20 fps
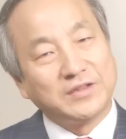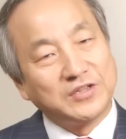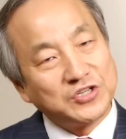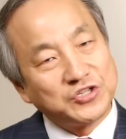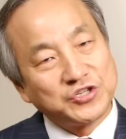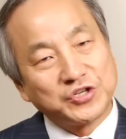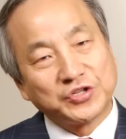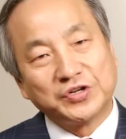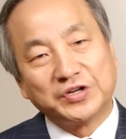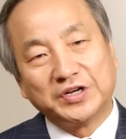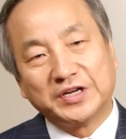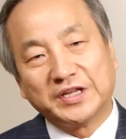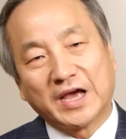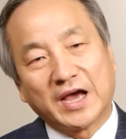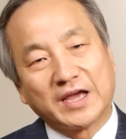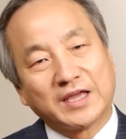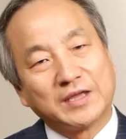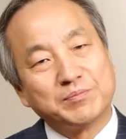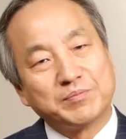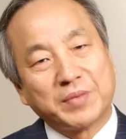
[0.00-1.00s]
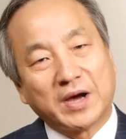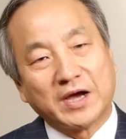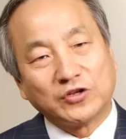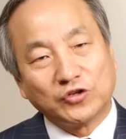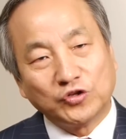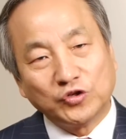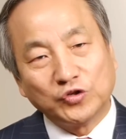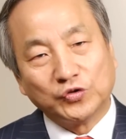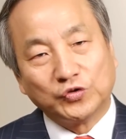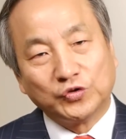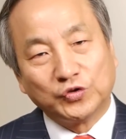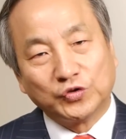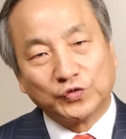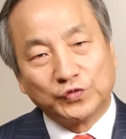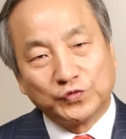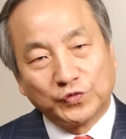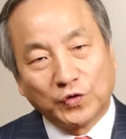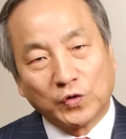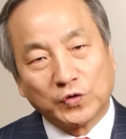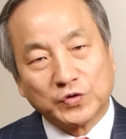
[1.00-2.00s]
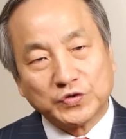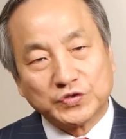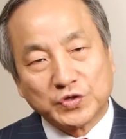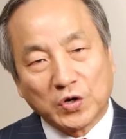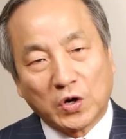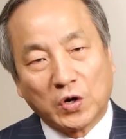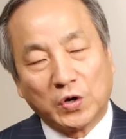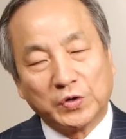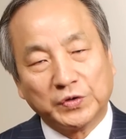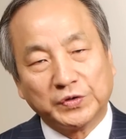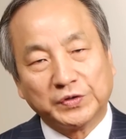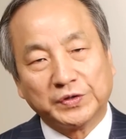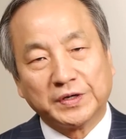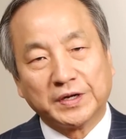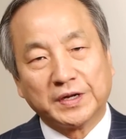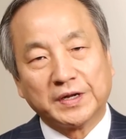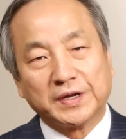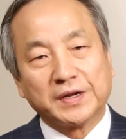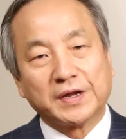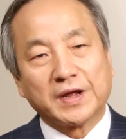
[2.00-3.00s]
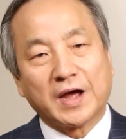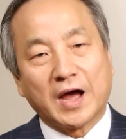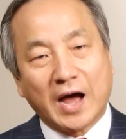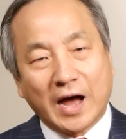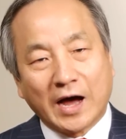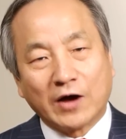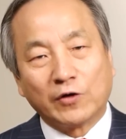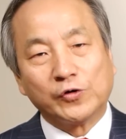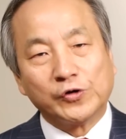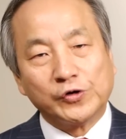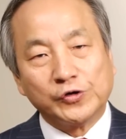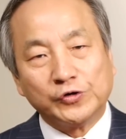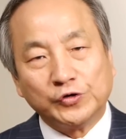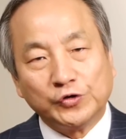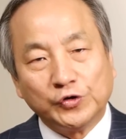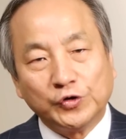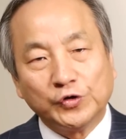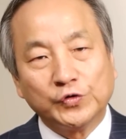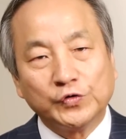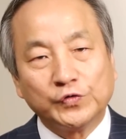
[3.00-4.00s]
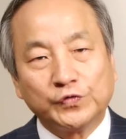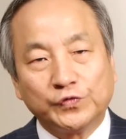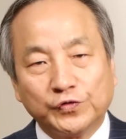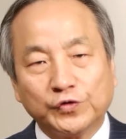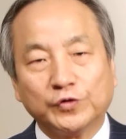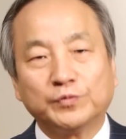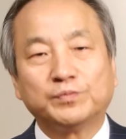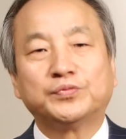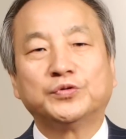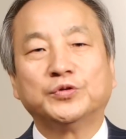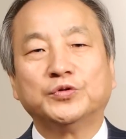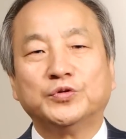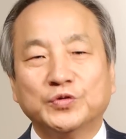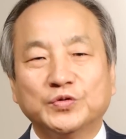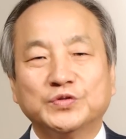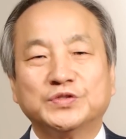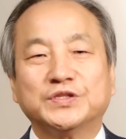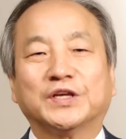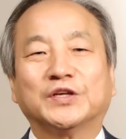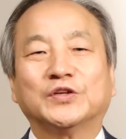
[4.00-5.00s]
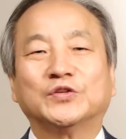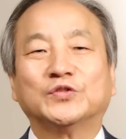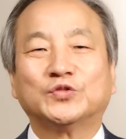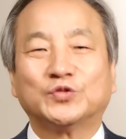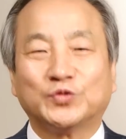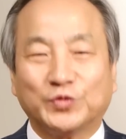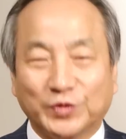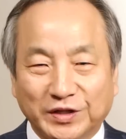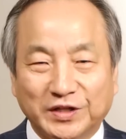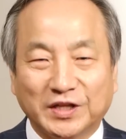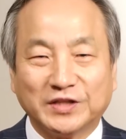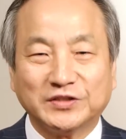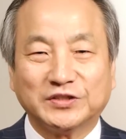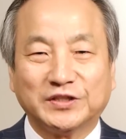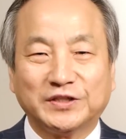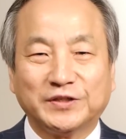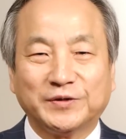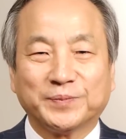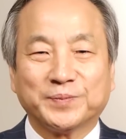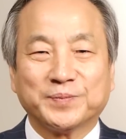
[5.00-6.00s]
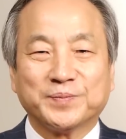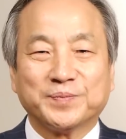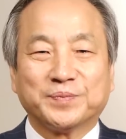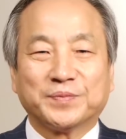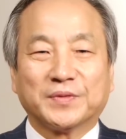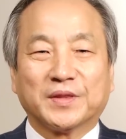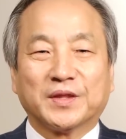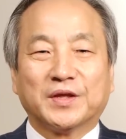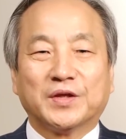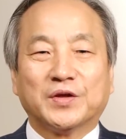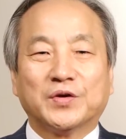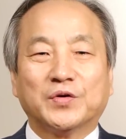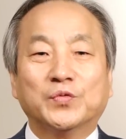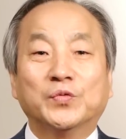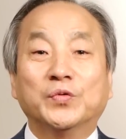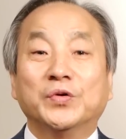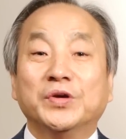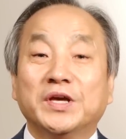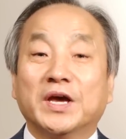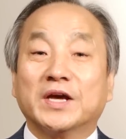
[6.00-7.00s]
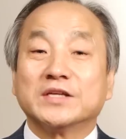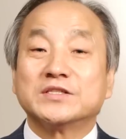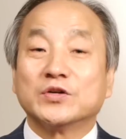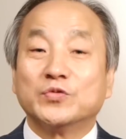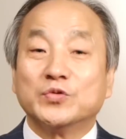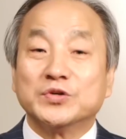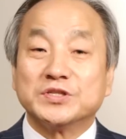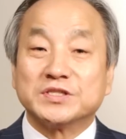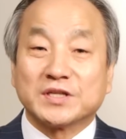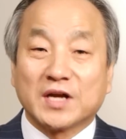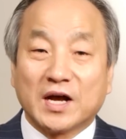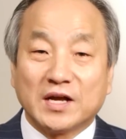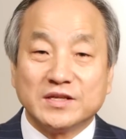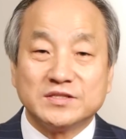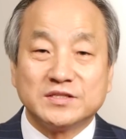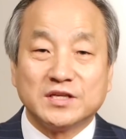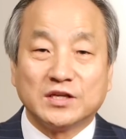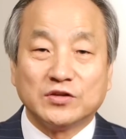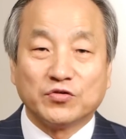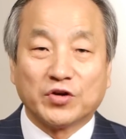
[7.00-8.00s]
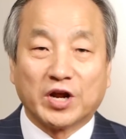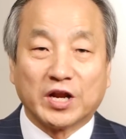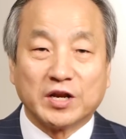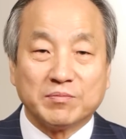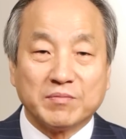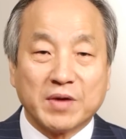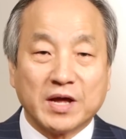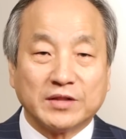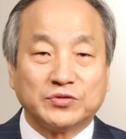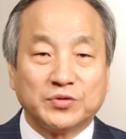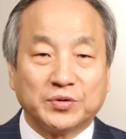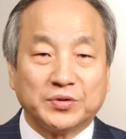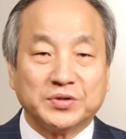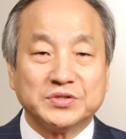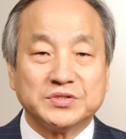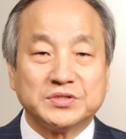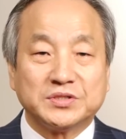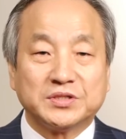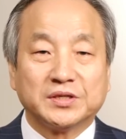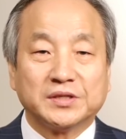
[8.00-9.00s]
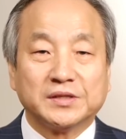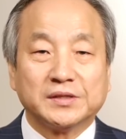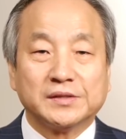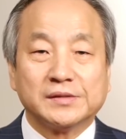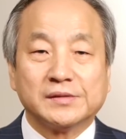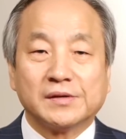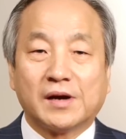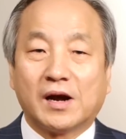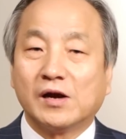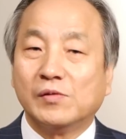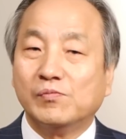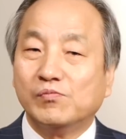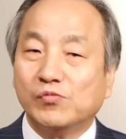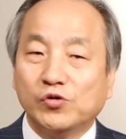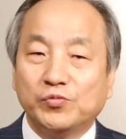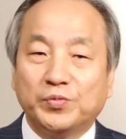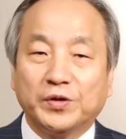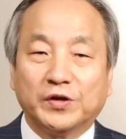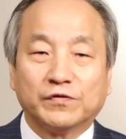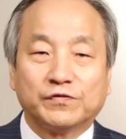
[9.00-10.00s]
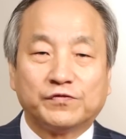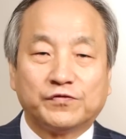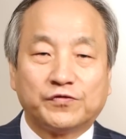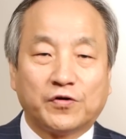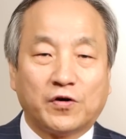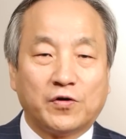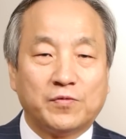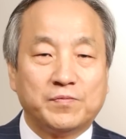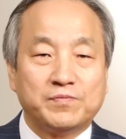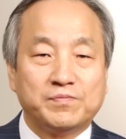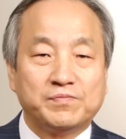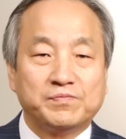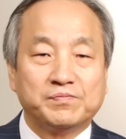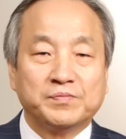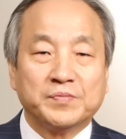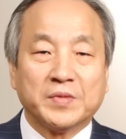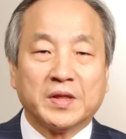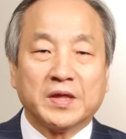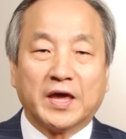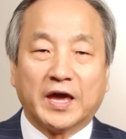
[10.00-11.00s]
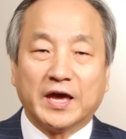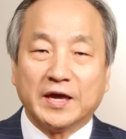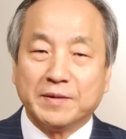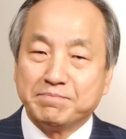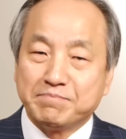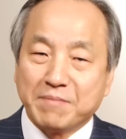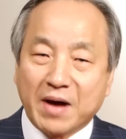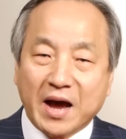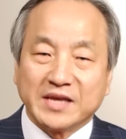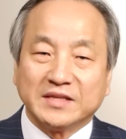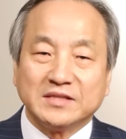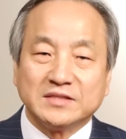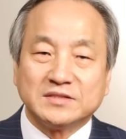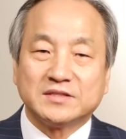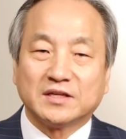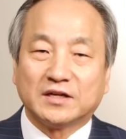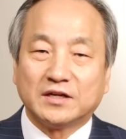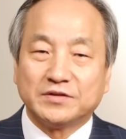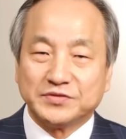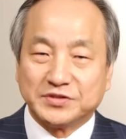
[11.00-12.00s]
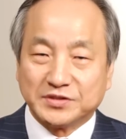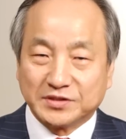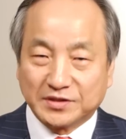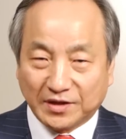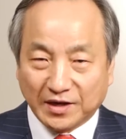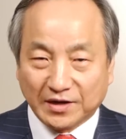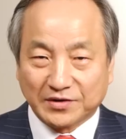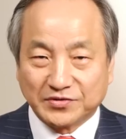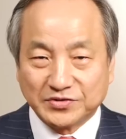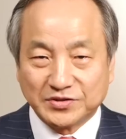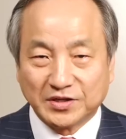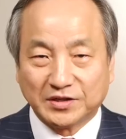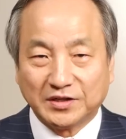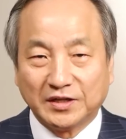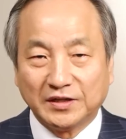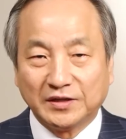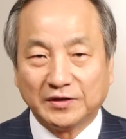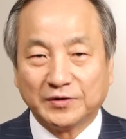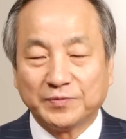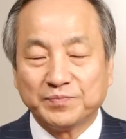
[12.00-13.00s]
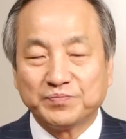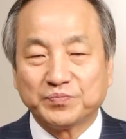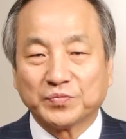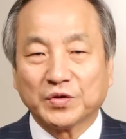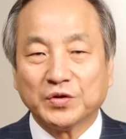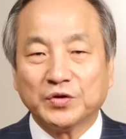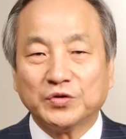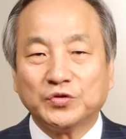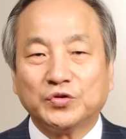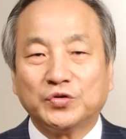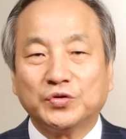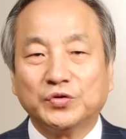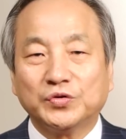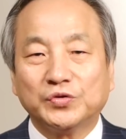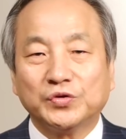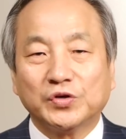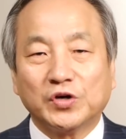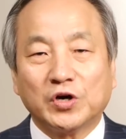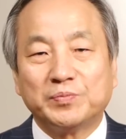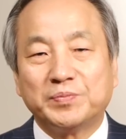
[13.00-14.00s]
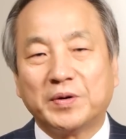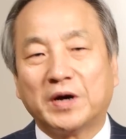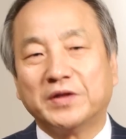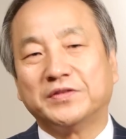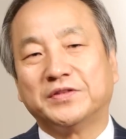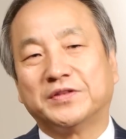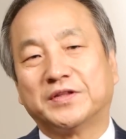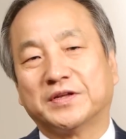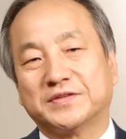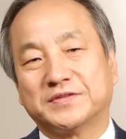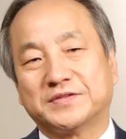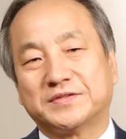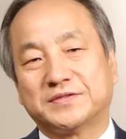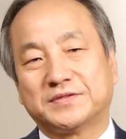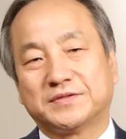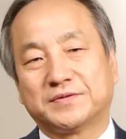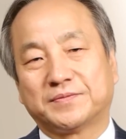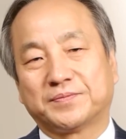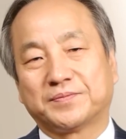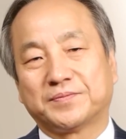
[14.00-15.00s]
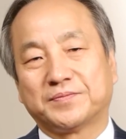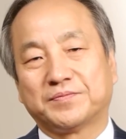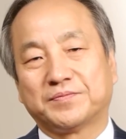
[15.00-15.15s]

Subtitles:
Additionally, I invite you to focus on our new fruit-producing strategy. We as a Wisconsin United Methodist are moving from a mindset of scarcity to abundance.